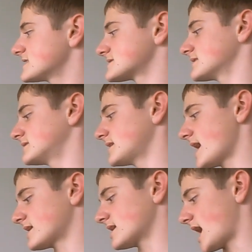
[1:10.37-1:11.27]

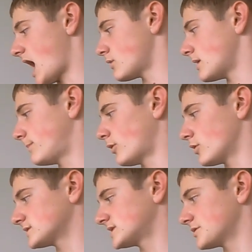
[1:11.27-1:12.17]
attacking our pawn
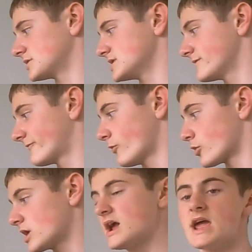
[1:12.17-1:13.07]
here on e4,